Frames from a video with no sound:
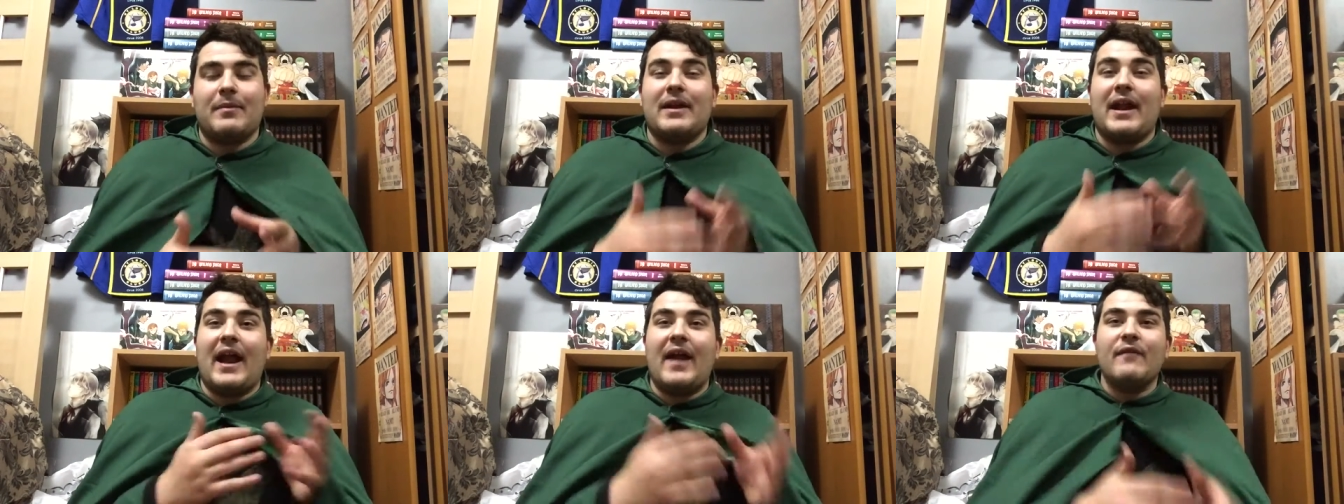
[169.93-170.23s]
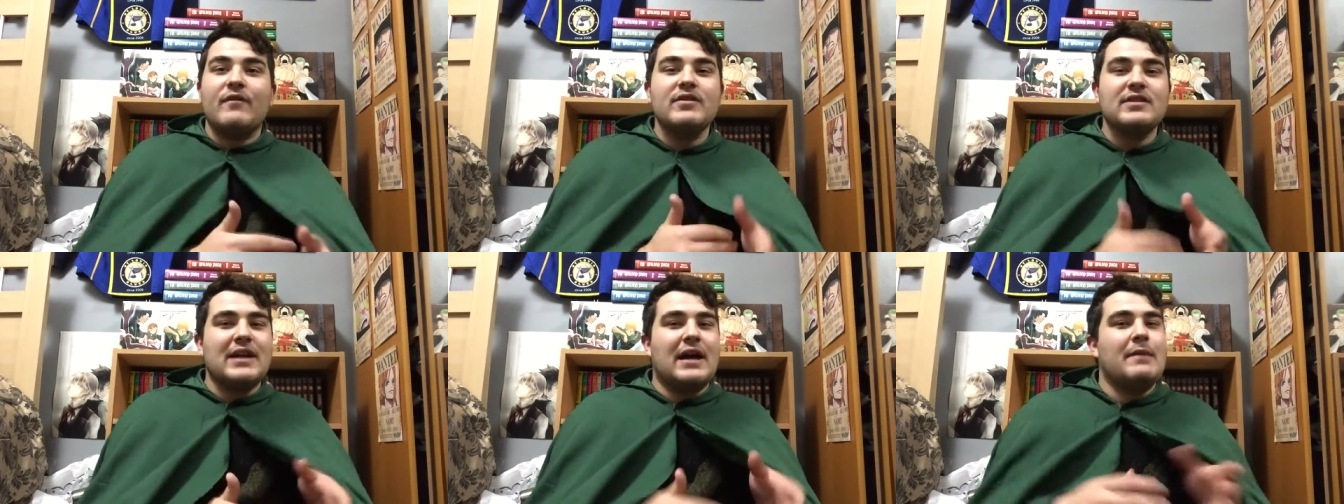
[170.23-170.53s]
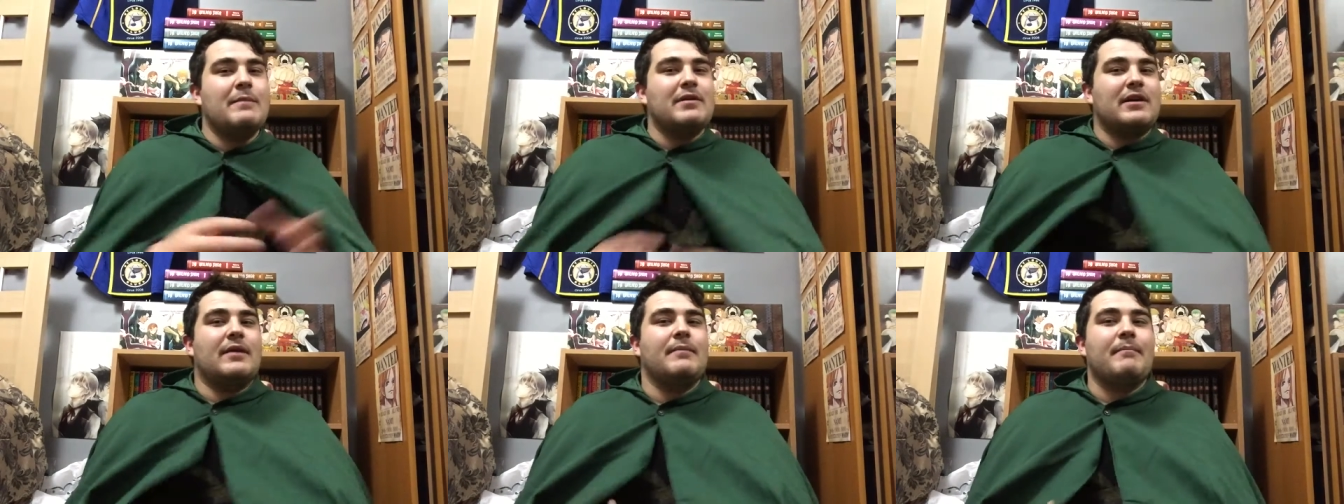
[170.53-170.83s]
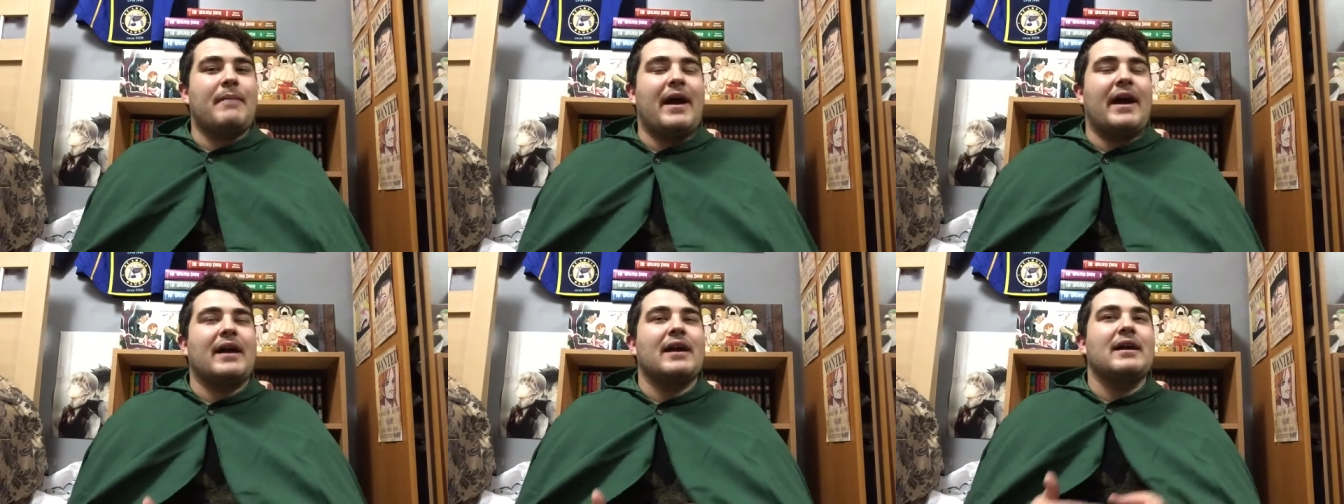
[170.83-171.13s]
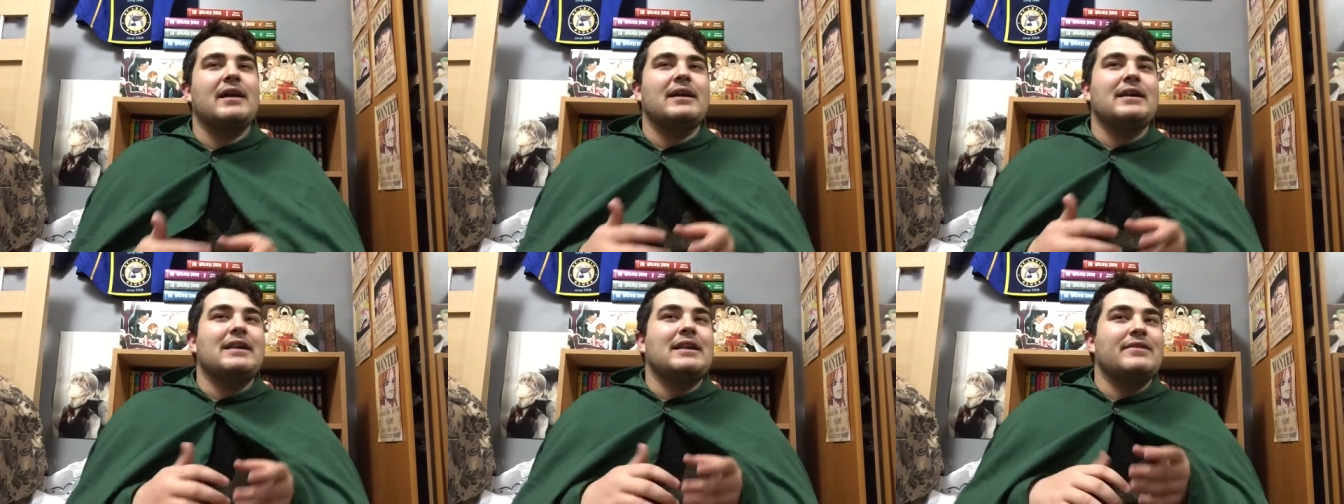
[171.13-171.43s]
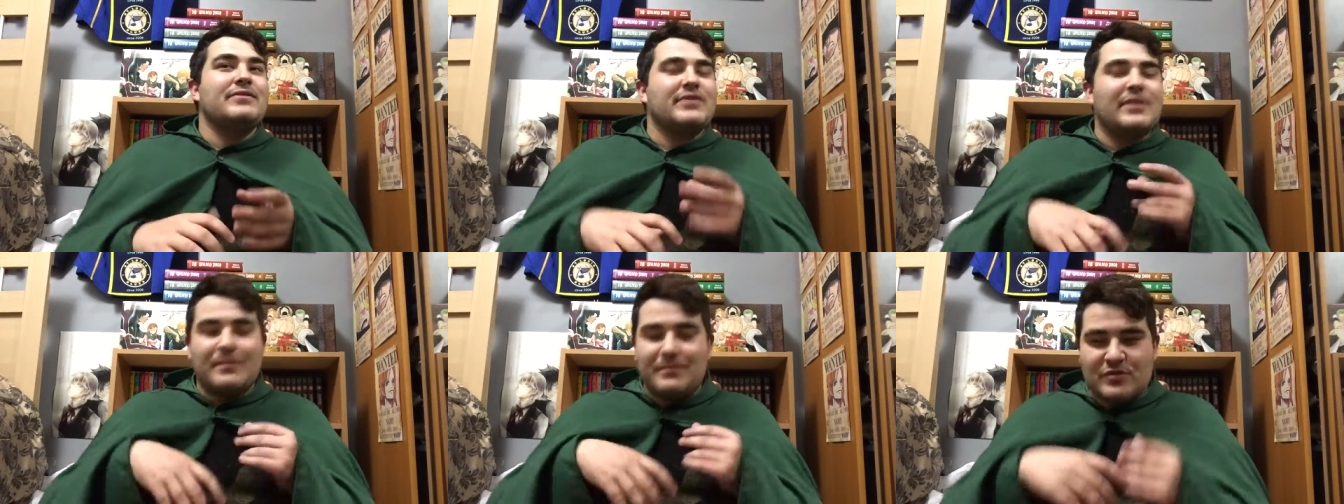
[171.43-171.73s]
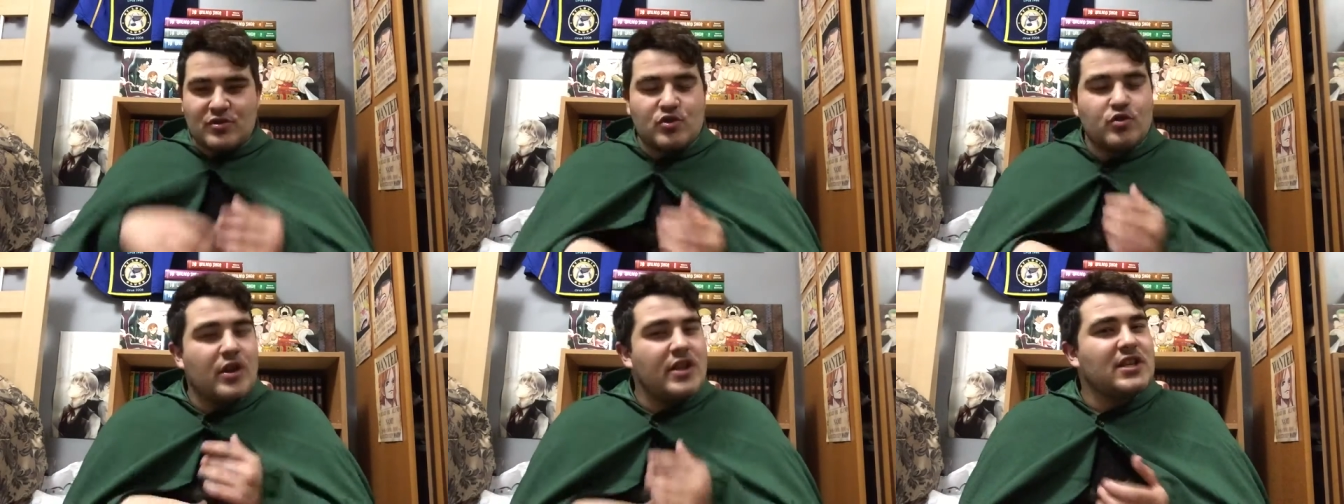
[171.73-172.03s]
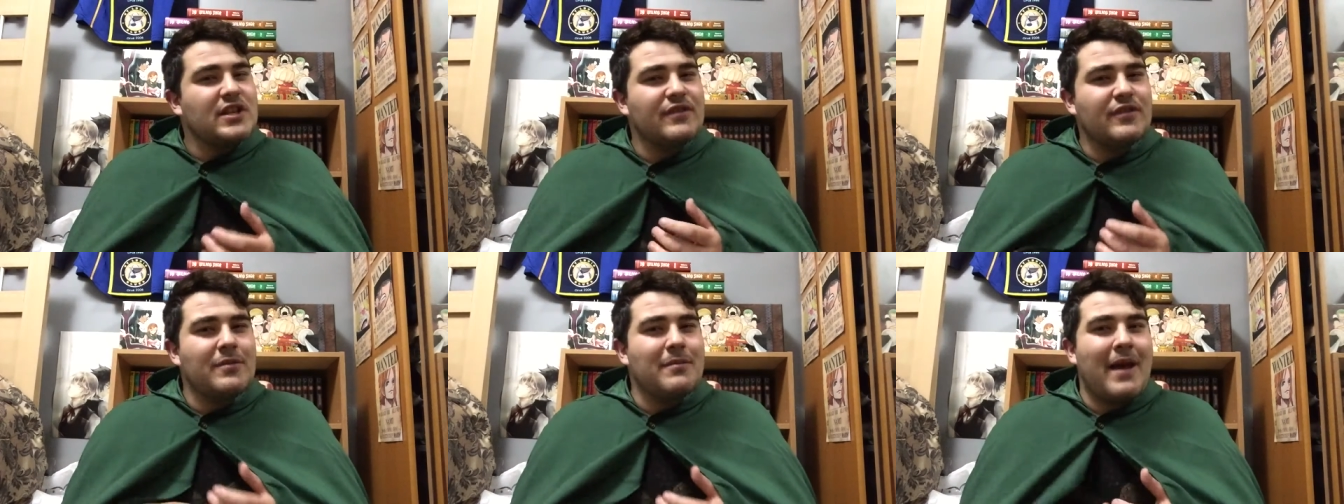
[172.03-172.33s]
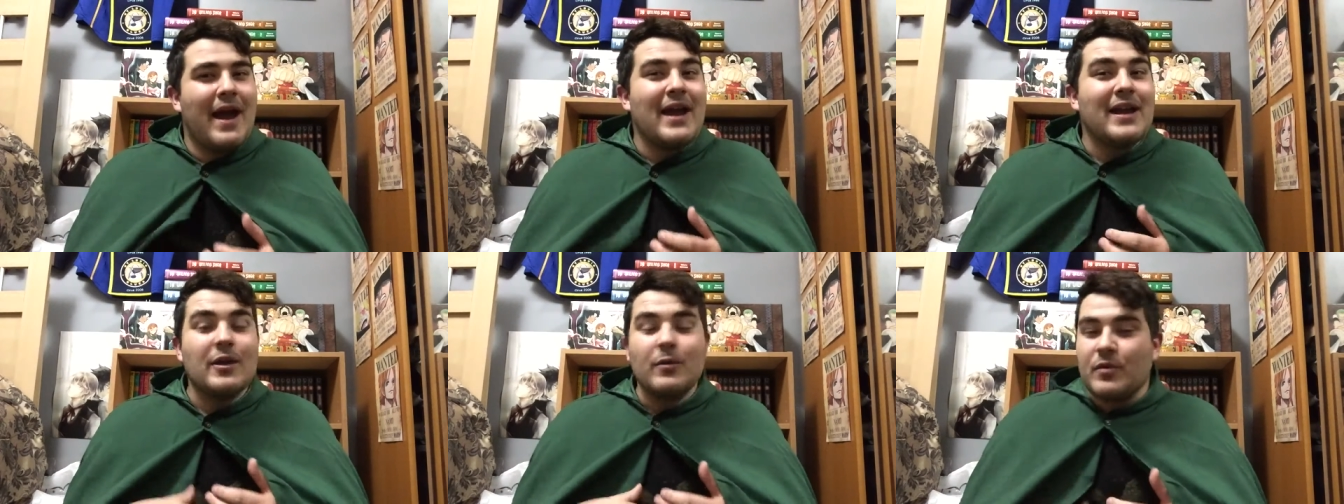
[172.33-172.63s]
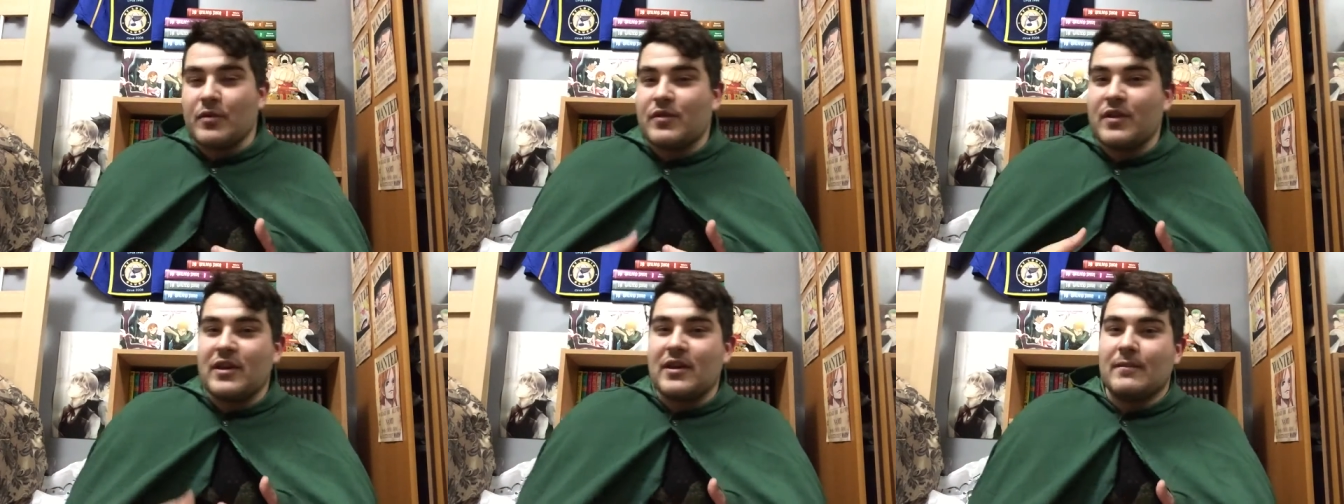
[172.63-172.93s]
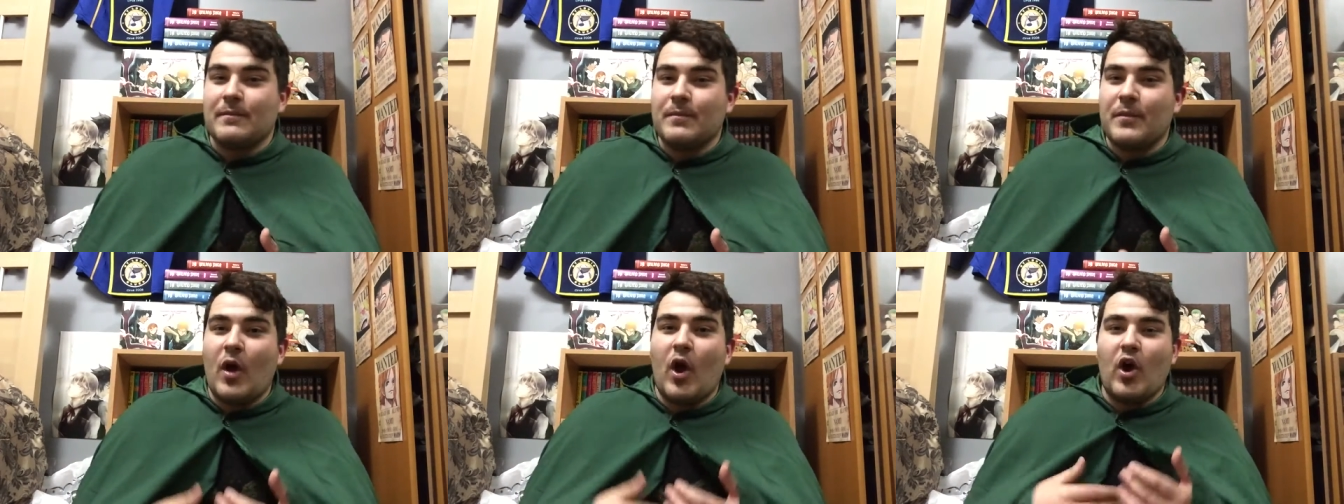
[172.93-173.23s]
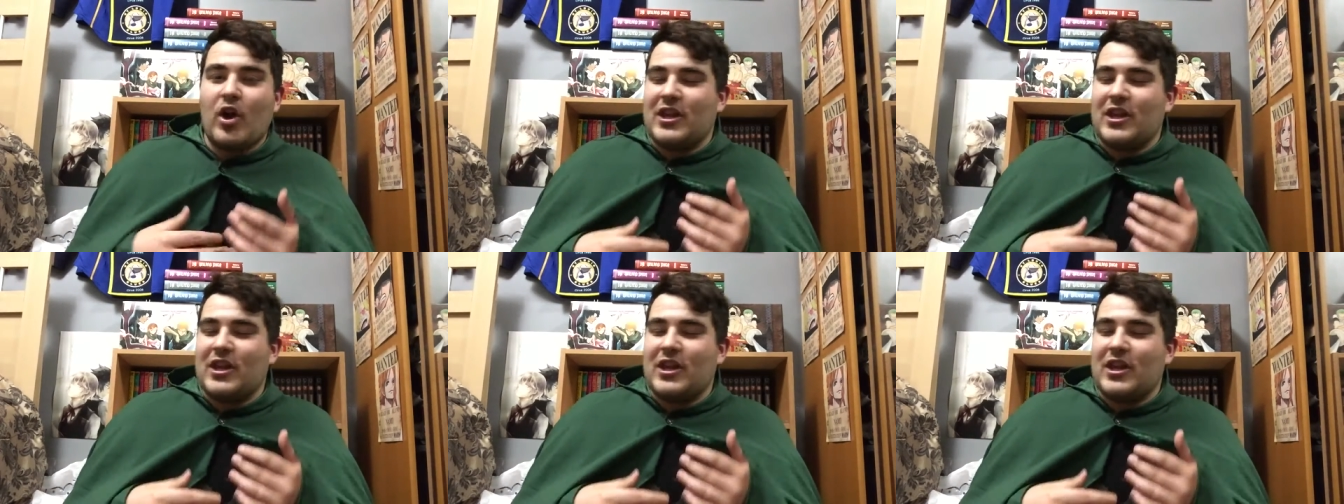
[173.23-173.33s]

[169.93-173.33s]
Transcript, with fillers: But every time he come back, the shreds of humanity within him,